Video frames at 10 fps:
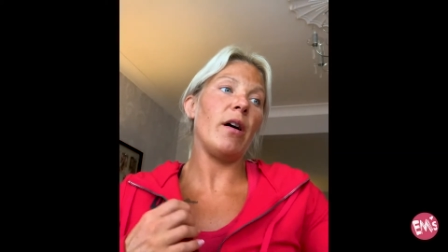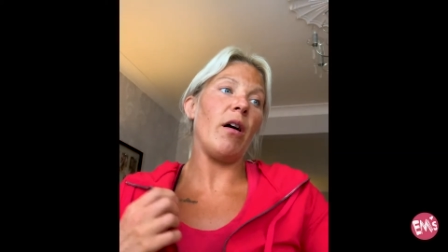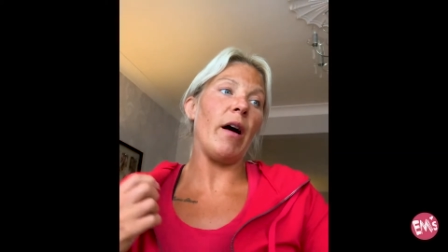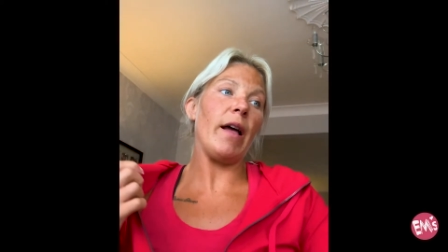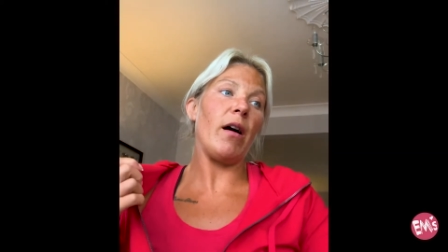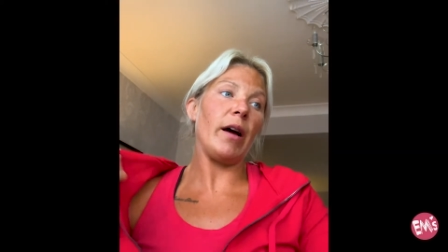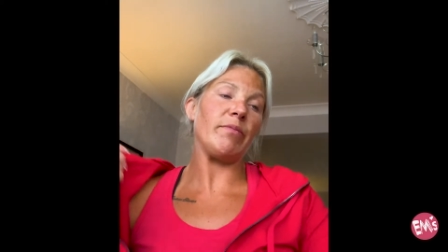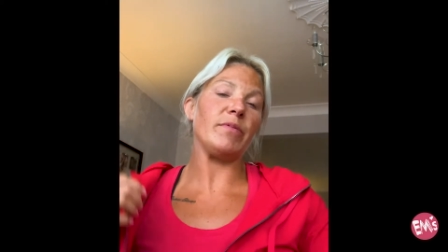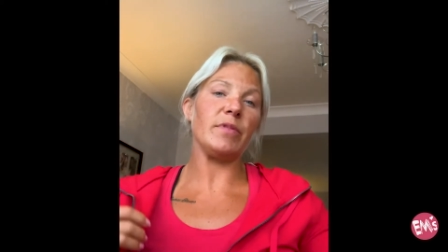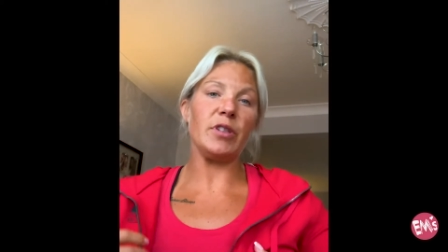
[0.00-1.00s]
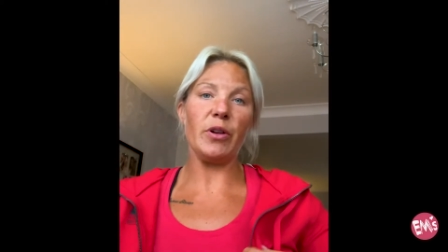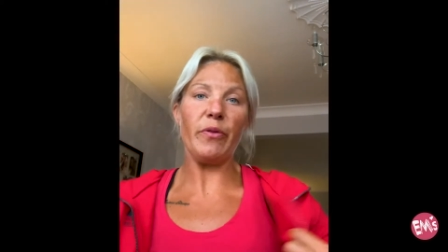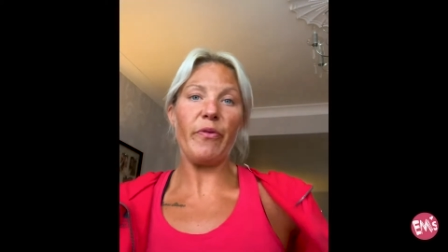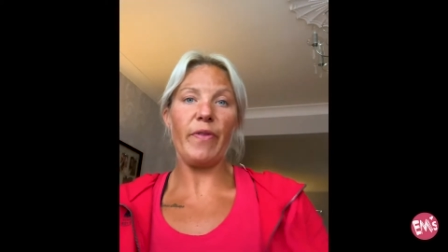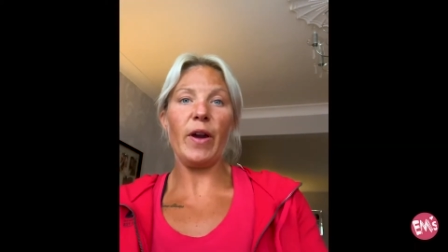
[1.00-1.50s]
I do
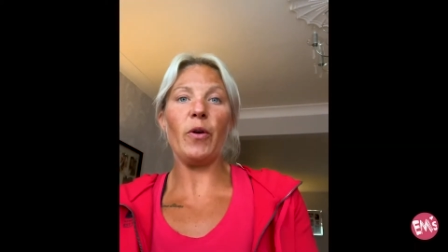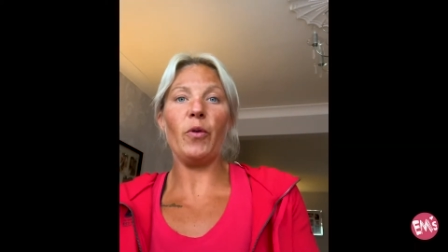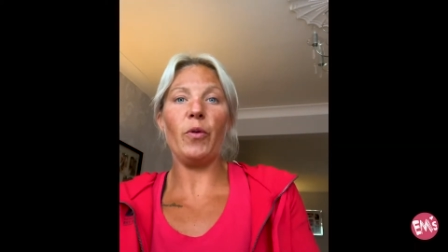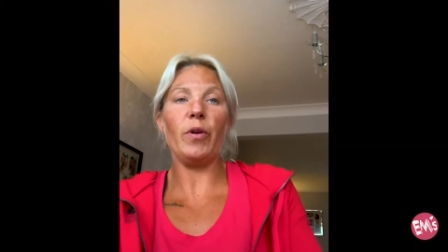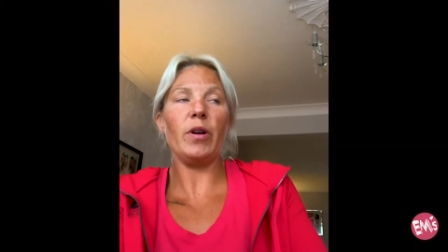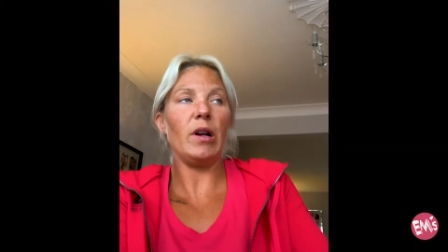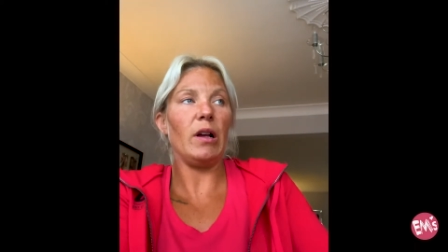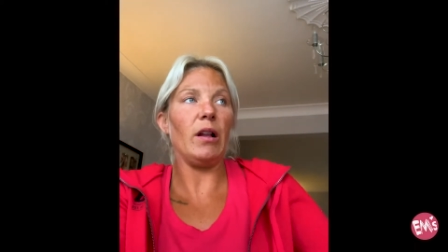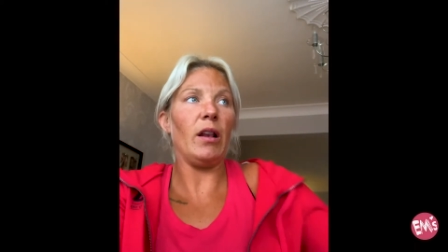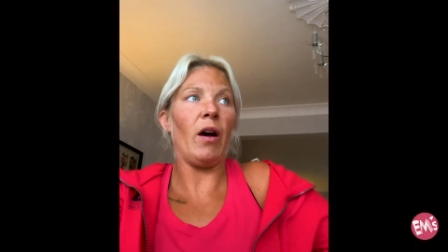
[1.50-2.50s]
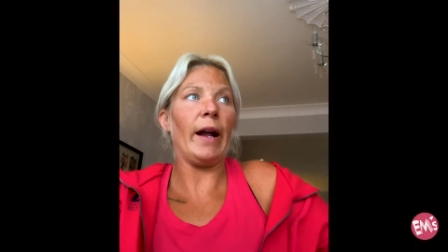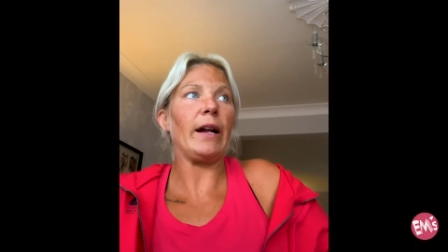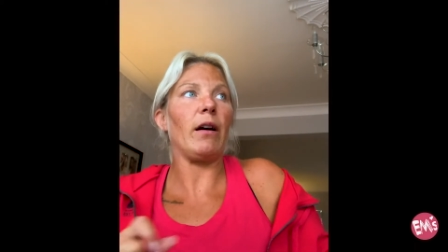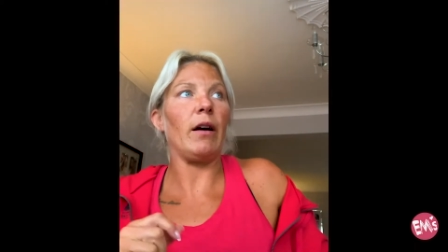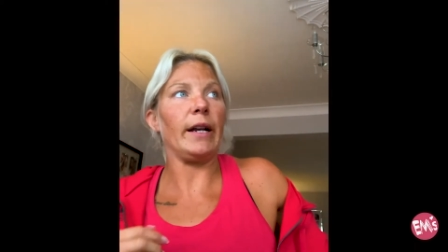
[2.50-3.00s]
feel
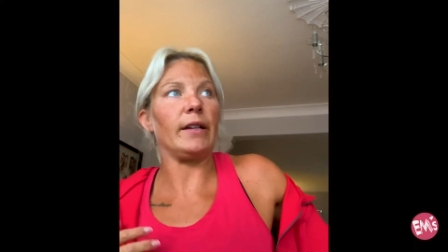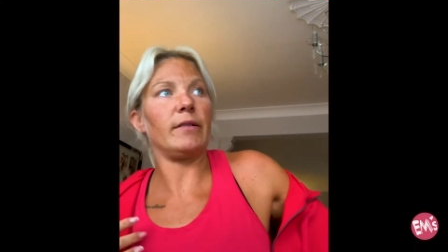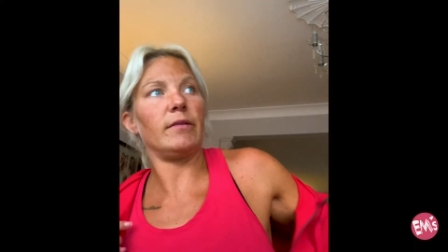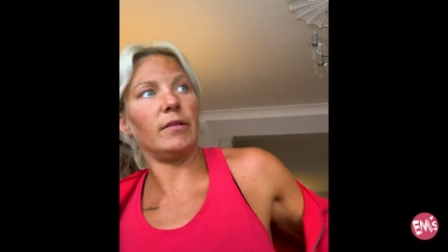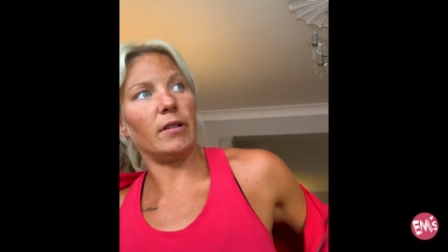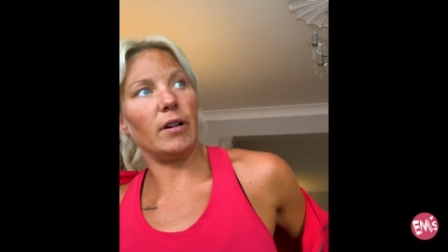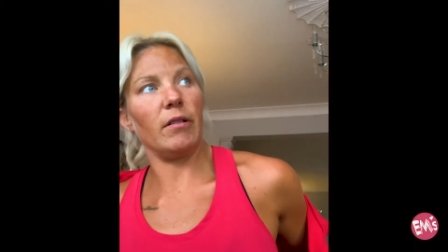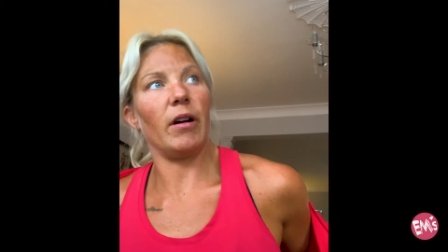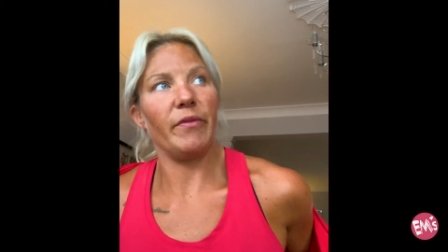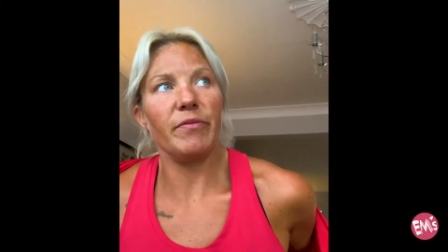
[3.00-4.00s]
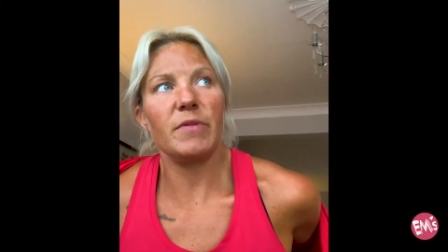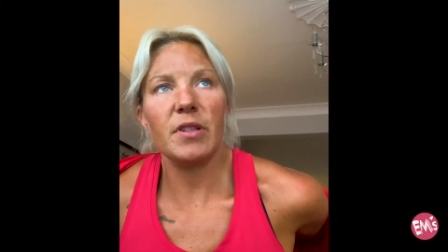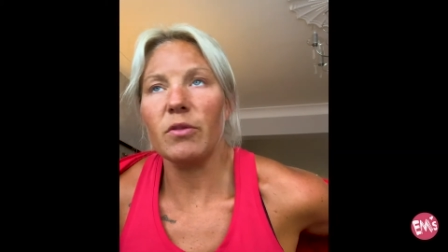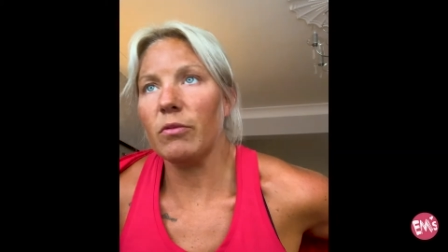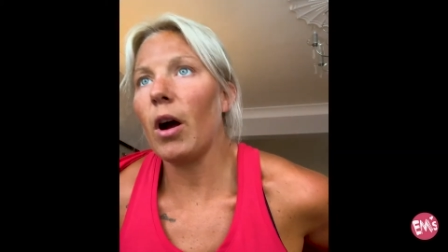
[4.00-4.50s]
like I'm
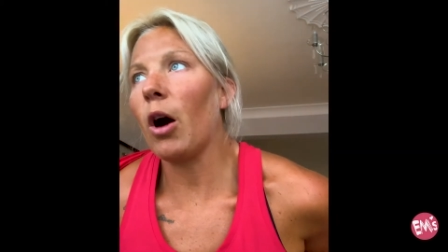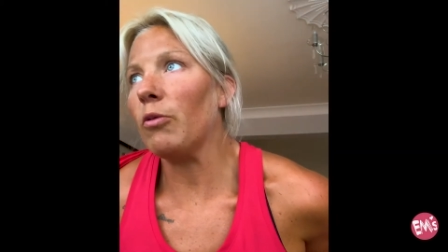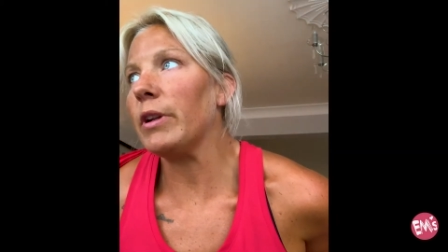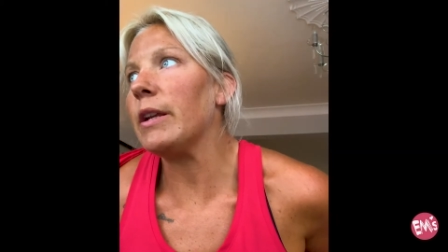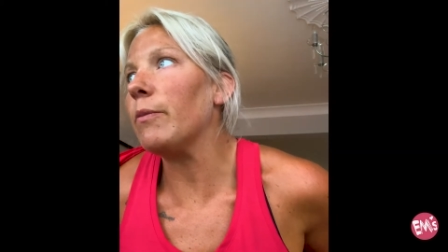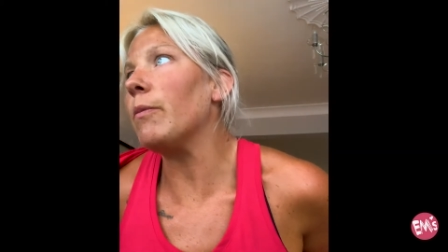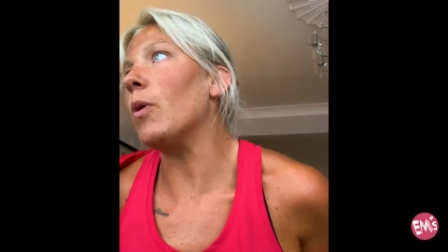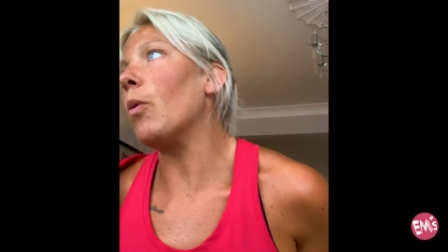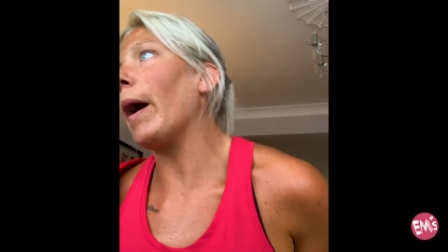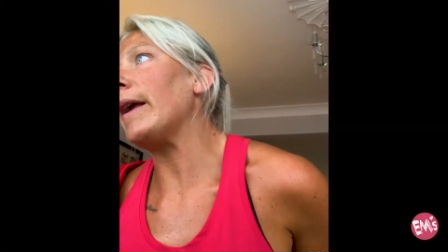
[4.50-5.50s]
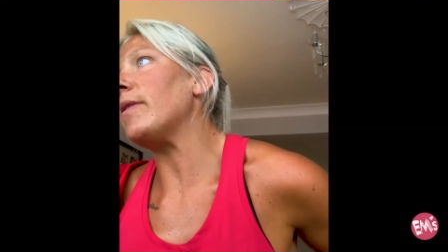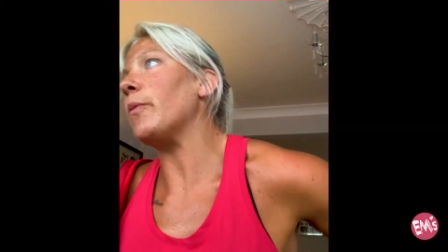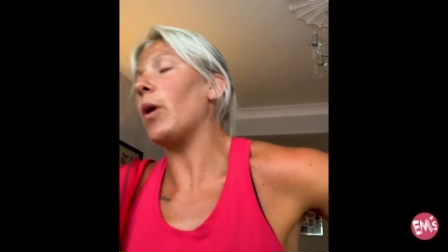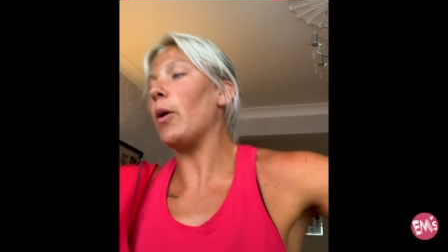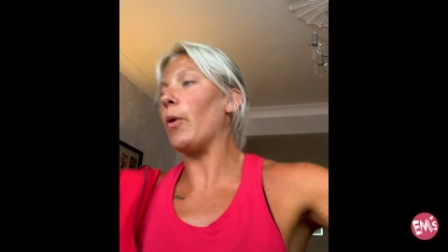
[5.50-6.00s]
still holding more weight than
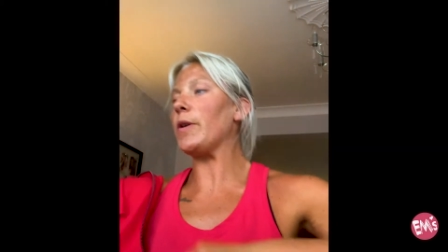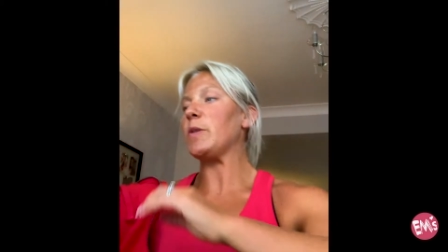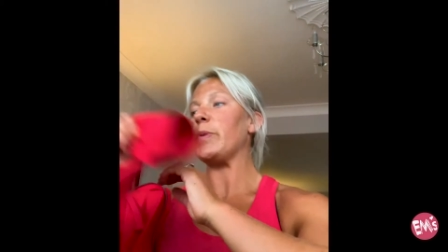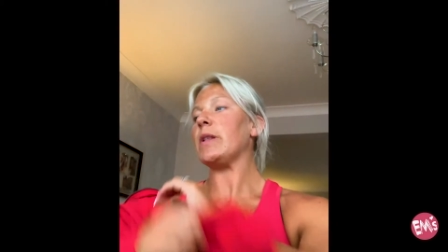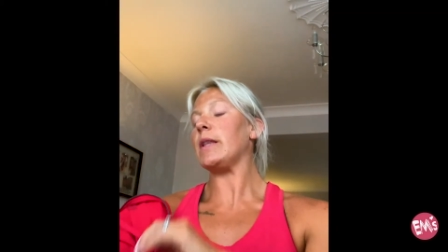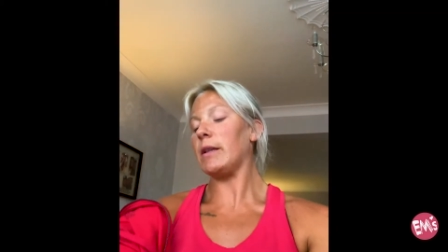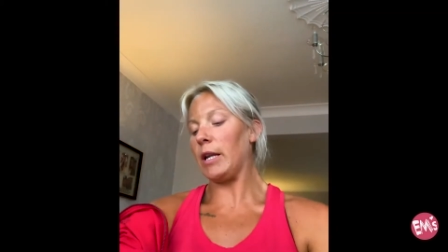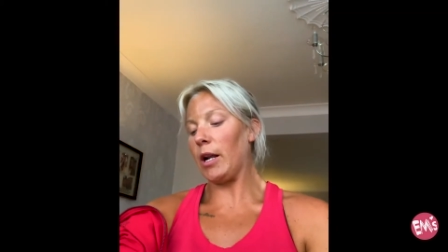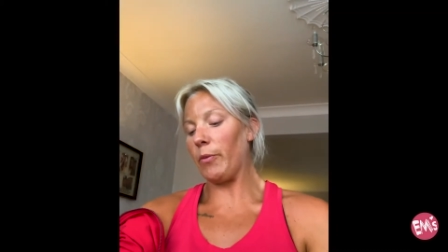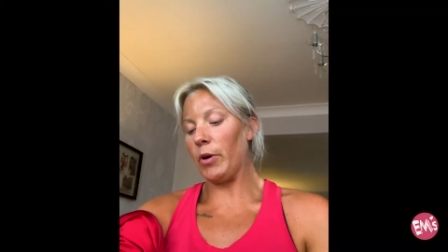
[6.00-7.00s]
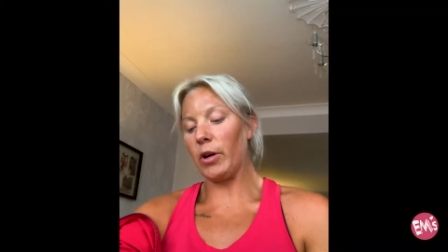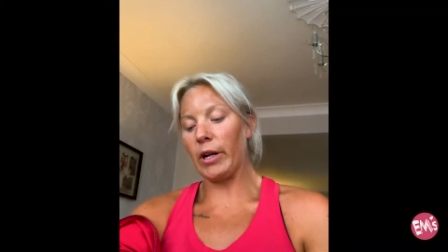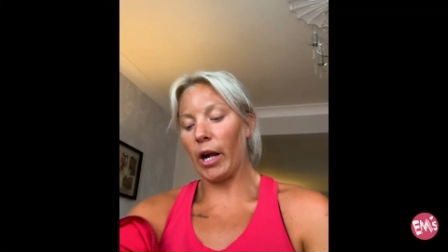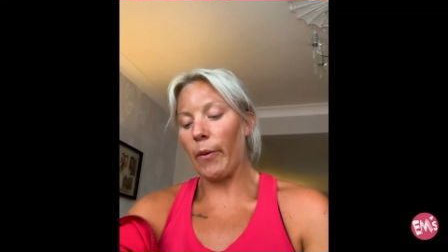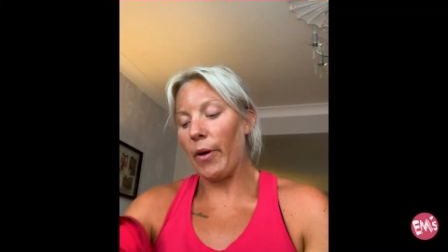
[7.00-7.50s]
what I was, but we're not going
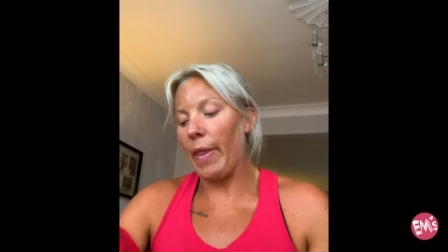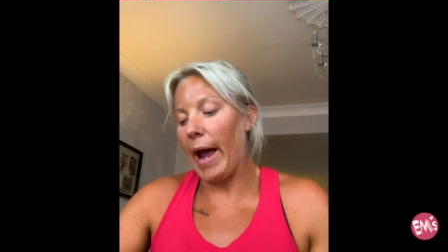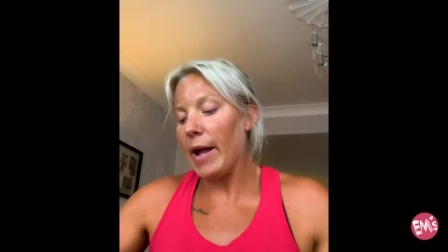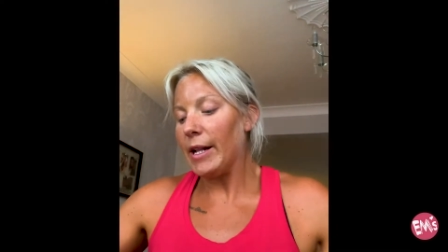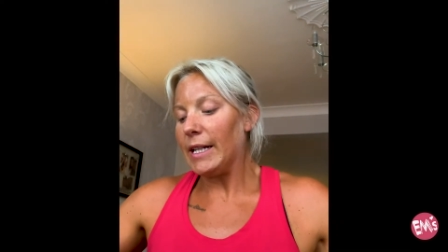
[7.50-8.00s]
to go on that.